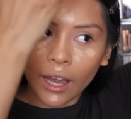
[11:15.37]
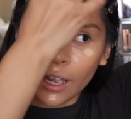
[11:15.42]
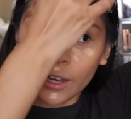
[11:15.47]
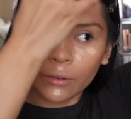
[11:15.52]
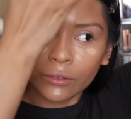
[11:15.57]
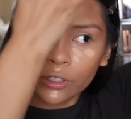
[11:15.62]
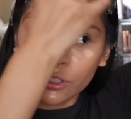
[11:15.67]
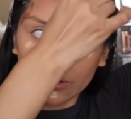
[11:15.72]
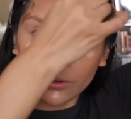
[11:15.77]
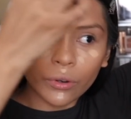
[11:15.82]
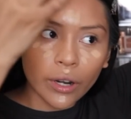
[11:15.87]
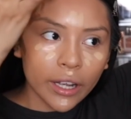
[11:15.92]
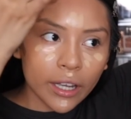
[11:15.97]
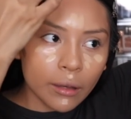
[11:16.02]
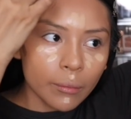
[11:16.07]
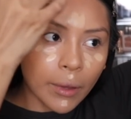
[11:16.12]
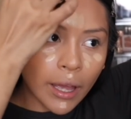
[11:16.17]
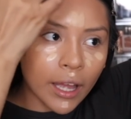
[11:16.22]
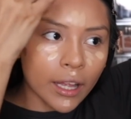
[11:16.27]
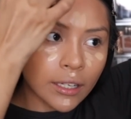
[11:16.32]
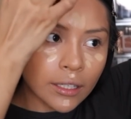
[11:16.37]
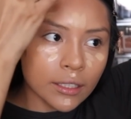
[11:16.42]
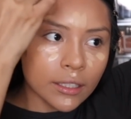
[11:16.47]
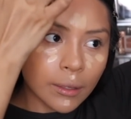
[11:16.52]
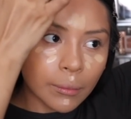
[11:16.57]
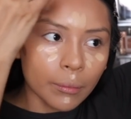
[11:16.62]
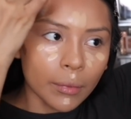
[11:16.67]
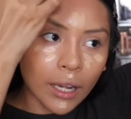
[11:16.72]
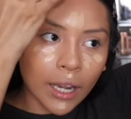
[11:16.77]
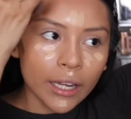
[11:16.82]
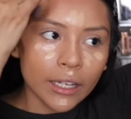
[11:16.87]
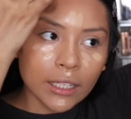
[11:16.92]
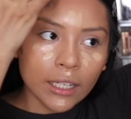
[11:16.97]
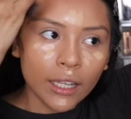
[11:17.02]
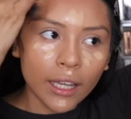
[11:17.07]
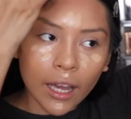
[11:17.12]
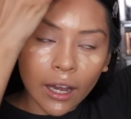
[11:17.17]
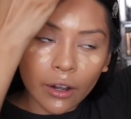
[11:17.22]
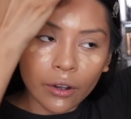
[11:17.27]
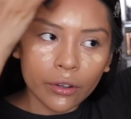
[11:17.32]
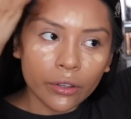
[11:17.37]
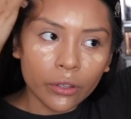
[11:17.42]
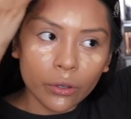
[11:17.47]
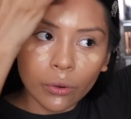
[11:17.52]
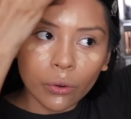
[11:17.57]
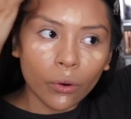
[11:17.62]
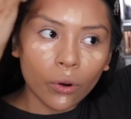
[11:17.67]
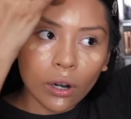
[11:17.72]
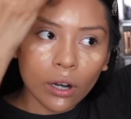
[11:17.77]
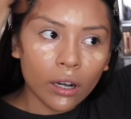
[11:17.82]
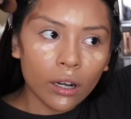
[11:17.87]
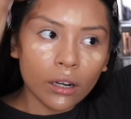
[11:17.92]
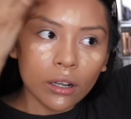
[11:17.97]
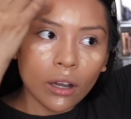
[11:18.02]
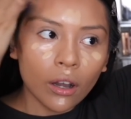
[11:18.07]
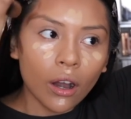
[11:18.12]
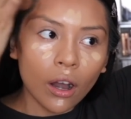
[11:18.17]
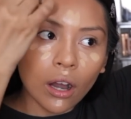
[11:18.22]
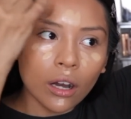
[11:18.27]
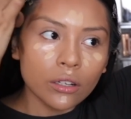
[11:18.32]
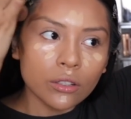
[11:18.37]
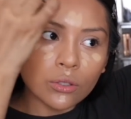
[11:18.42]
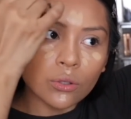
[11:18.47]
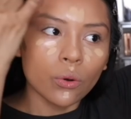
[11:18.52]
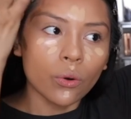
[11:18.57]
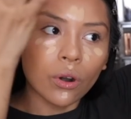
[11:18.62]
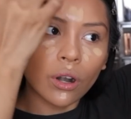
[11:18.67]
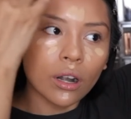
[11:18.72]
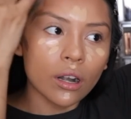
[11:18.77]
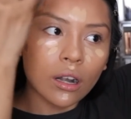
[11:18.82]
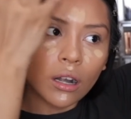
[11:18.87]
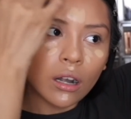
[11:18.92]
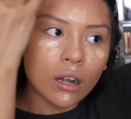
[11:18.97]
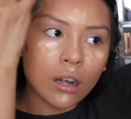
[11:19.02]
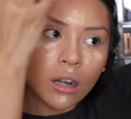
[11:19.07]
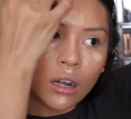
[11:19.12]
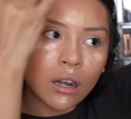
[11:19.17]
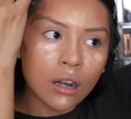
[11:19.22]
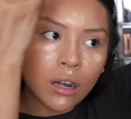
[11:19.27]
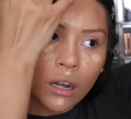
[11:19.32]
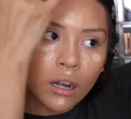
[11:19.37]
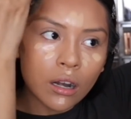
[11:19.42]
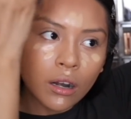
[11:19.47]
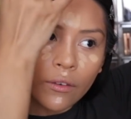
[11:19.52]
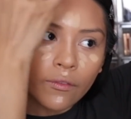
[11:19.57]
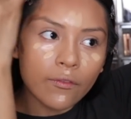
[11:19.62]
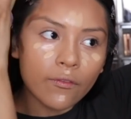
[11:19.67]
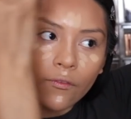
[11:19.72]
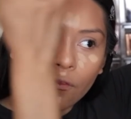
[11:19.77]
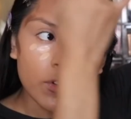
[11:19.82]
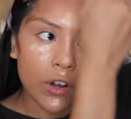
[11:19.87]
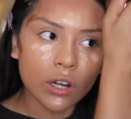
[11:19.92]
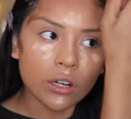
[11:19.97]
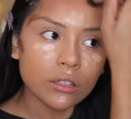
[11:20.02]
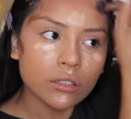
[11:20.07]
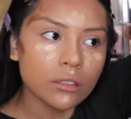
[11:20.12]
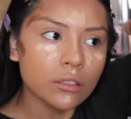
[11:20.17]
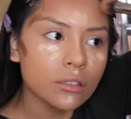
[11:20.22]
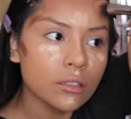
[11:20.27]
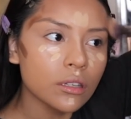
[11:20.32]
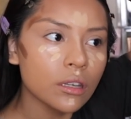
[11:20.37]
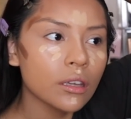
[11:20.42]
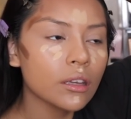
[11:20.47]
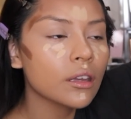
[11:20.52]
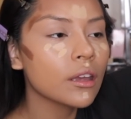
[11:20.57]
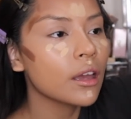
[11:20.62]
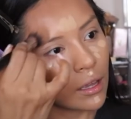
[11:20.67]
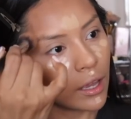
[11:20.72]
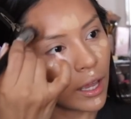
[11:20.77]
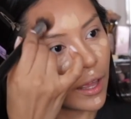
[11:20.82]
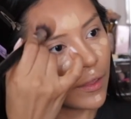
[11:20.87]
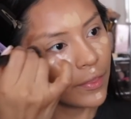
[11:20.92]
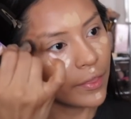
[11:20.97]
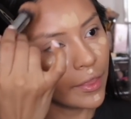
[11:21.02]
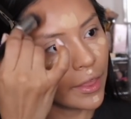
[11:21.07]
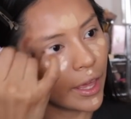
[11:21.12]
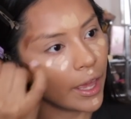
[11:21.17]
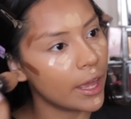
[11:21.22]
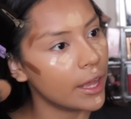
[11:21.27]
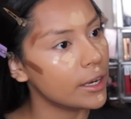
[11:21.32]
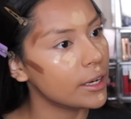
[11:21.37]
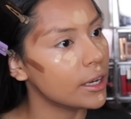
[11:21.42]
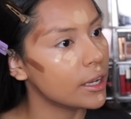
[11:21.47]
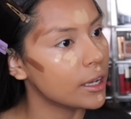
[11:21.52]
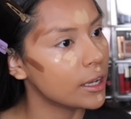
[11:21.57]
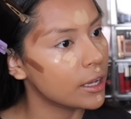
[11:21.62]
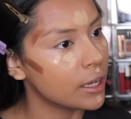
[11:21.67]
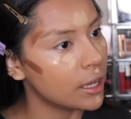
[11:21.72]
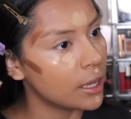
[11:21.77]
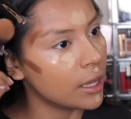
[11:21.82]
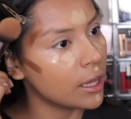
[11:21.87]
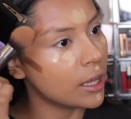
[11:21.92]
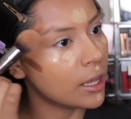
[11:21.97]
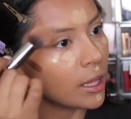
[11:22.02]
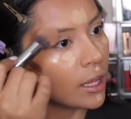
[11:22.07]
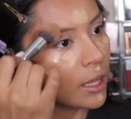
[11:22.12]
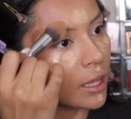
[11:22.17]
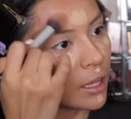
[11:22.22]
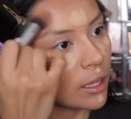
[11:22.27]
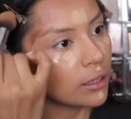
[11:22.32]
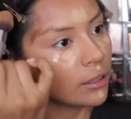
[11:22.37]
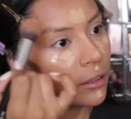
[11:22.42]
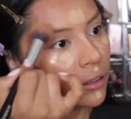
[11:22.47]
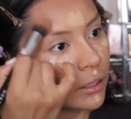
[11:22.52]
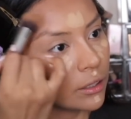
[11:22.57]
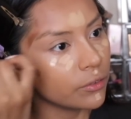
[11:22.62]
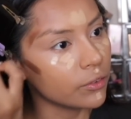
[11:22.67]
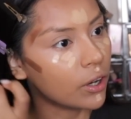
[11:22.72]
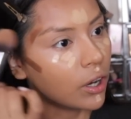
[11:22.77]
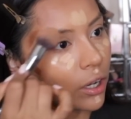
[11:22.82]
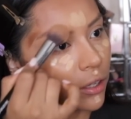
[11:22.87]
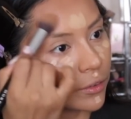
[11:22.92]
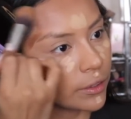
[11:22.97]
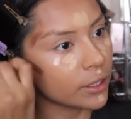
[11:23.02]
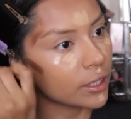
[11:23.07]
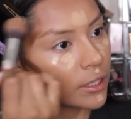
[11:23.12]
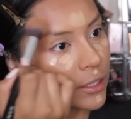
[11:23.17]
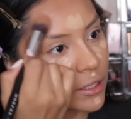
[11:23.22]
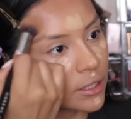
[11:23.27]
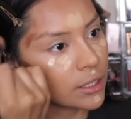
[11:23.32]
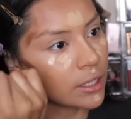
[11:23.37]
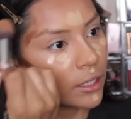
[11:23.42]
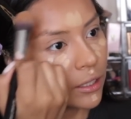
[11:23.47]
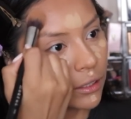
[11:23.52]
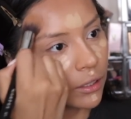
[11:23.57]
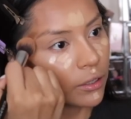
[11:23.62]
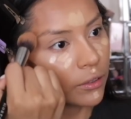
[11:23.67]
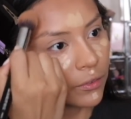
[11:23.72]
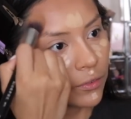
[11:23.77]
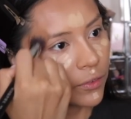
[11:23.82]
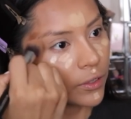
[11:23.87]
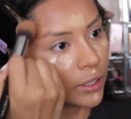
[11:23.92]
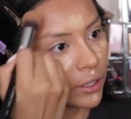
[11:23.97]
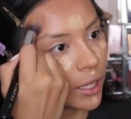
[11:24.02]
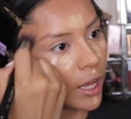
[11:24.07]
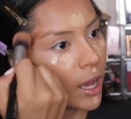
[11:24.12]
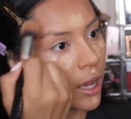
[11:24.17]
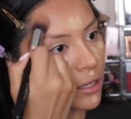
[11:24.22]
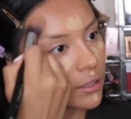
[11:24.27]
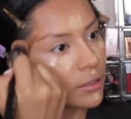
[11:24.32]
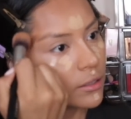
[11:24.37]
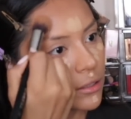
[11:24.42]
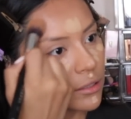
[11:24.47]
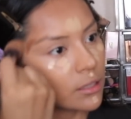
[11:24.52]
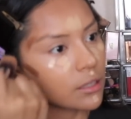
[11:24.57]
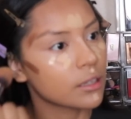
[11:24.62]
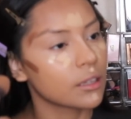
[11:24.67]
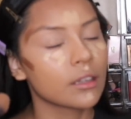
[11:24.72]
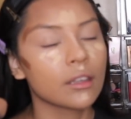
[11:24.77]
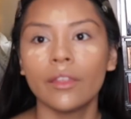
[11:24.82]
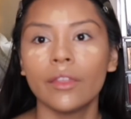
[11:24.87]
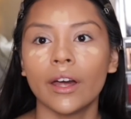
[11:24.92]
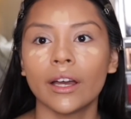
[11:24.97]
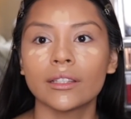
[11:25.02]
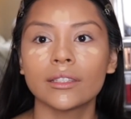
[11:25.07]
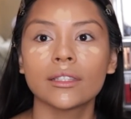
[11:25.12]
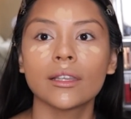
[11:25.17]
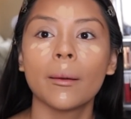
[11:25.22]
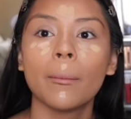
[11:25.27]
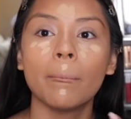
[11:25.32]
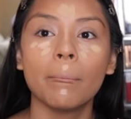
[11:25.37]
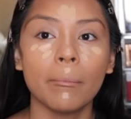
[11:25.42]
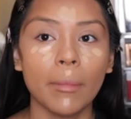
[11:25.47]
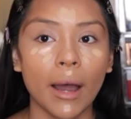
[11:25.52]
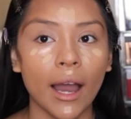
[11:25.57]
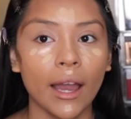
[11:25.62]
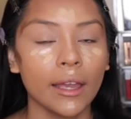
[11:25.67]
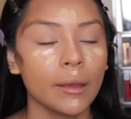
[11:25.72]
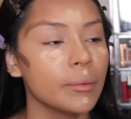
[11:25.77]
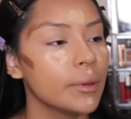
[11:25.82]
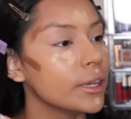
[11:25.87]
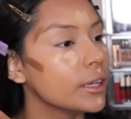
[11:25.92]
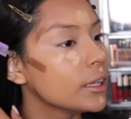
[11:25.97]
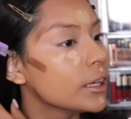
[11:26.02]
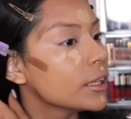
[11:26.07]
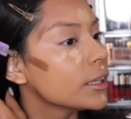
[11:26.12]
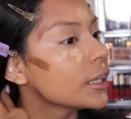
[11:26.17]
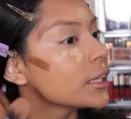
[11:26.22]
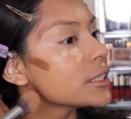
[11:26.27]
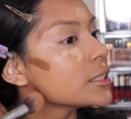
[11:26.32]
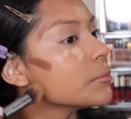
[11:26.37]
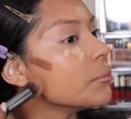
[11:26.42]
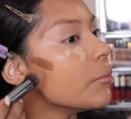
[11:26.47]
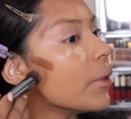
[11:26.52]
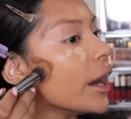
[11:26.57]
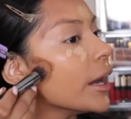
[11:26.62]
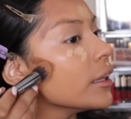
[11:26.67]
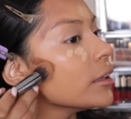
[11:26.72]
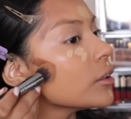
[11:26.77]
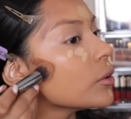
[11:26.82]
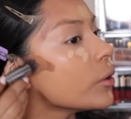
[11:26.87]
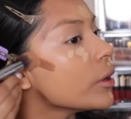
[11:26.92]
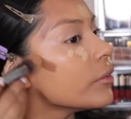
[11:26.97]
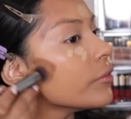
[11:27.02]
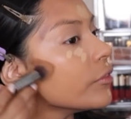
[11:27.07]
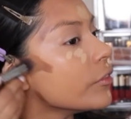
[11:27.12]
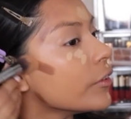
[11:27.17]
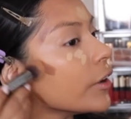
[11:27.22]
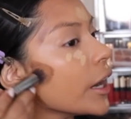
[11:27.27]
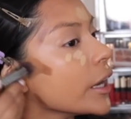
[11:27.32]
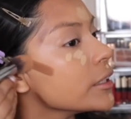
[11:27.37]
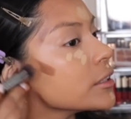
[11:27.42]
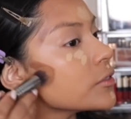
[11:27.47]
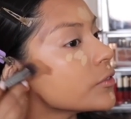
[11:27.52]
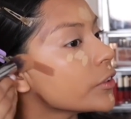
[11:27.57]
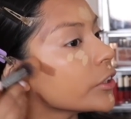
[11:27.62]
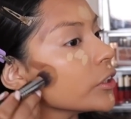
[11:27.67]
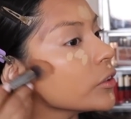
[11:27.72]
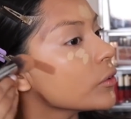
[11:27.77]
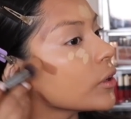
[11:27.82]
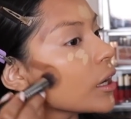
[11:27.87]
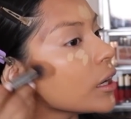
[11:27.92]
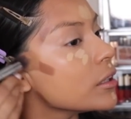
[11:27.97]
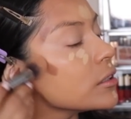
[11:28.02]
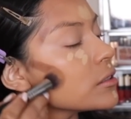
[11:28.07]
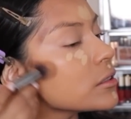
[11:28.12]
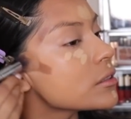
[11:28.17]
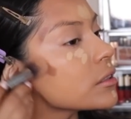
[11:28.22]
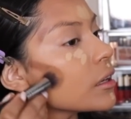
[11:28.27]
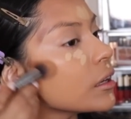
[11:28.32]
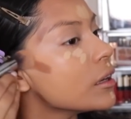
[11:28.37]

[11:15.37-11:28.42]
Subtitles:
I do recommend blending out your contour first and then leave on the concealer for last. That's my opinion. That's my little advice for you guys.